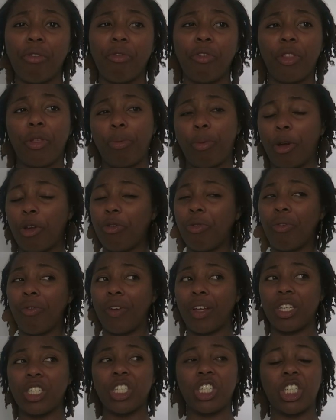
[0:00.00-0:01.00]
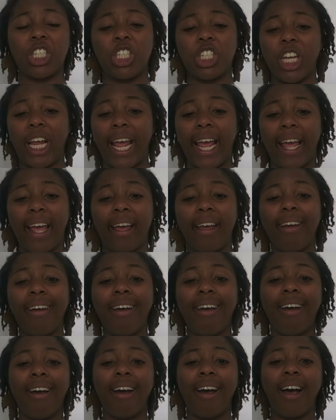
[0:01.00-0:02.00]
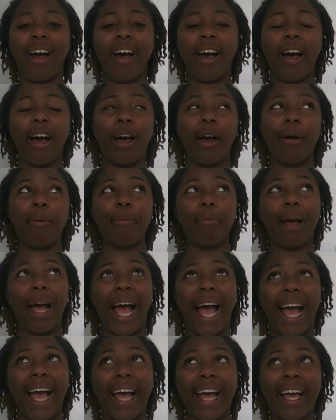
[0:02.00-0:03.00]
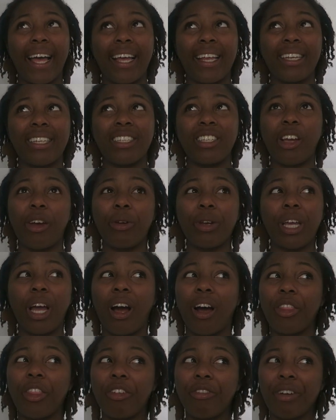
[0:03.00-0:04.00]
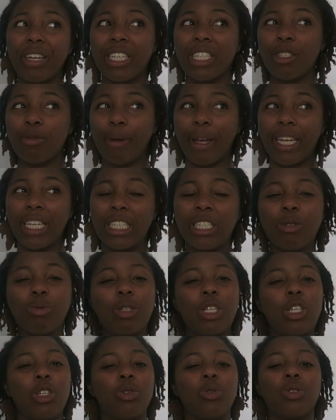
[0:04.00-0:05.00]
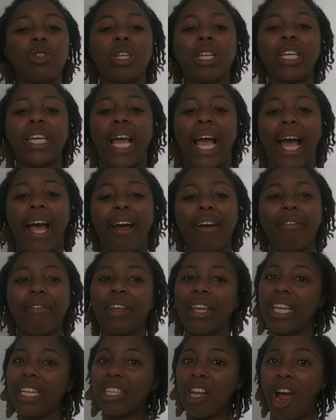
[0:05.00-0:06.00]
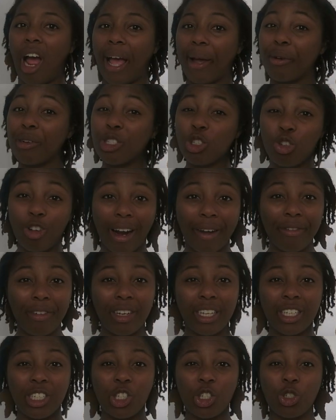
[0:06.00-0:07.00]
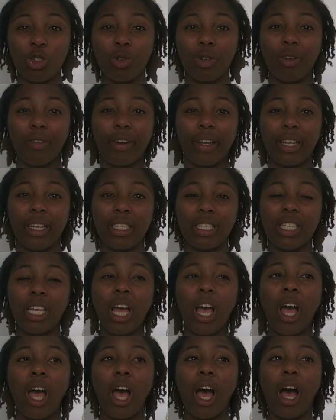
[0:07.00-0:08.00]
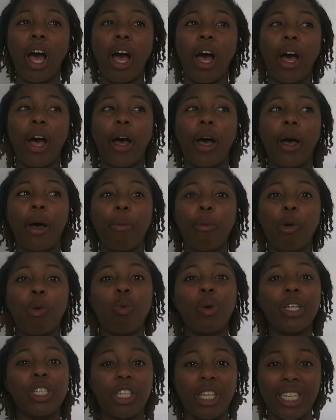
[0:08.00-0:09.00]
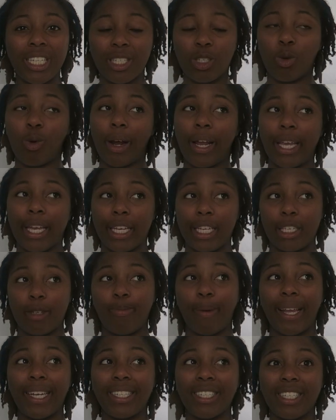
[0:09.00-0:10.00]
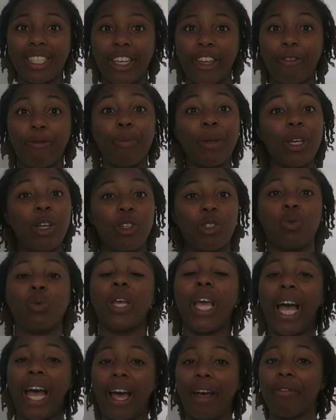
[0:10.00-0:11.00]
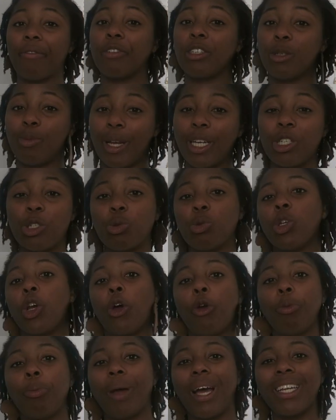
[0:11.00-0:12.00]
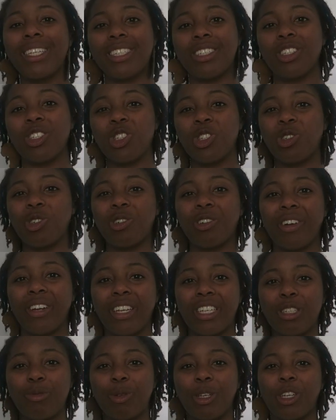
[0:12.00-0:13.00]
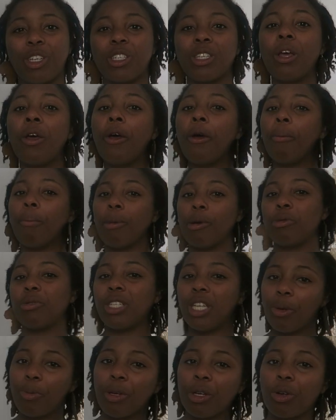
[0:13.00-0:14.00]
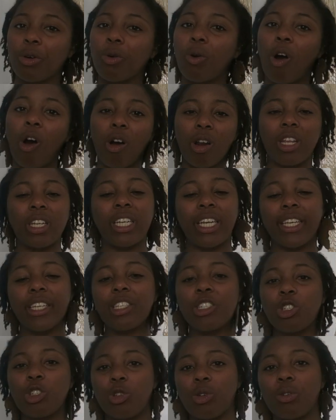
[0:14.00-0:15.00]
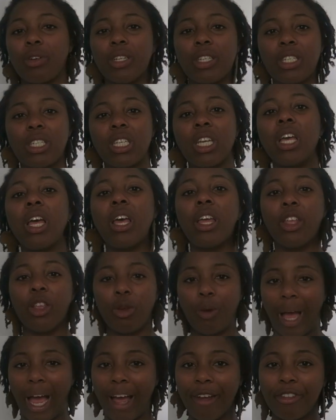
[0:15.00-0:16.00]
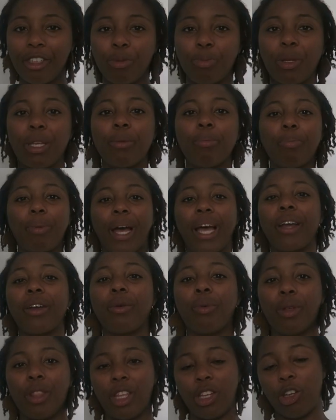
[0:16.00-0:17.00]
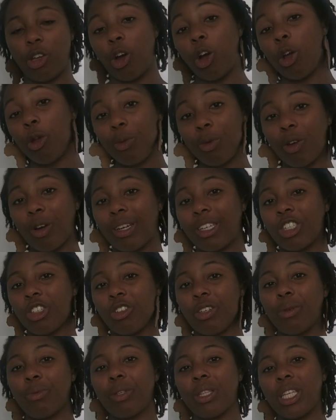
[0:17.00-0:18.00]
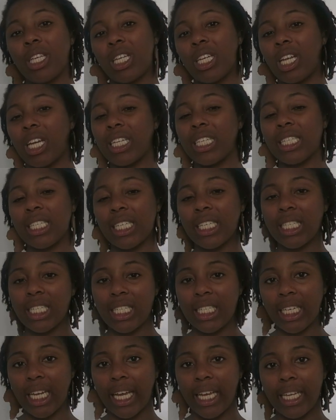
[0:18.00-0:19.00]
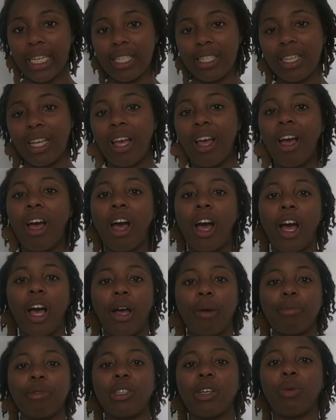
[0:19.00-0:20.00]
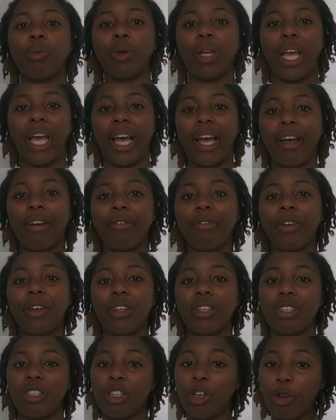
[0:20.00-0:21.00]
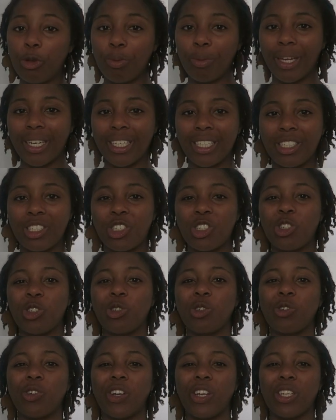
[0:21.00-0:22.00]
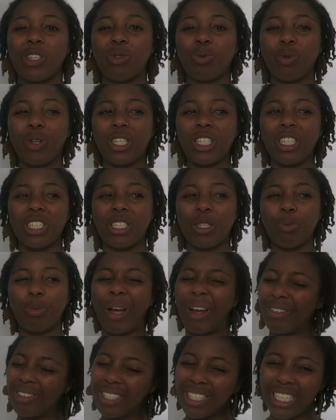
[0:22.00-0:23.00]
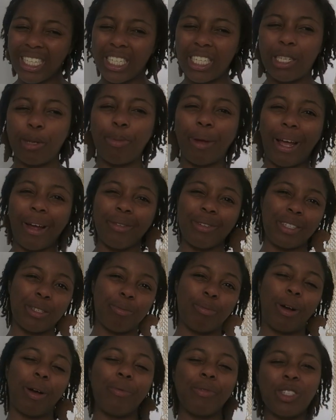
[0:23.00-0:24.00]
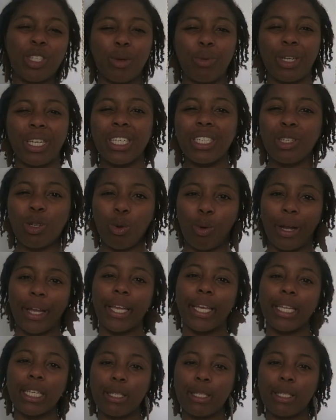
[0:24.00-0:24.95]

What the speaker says: for the both of us to share. And the only other expense we usually have is our travel insurance, which is quite expensive because we have special nomad insurance, because most typical holiday insurance you have to be back within your home country within like 60 days. So we have nomad insurance, which is about £60 a month, so it is quite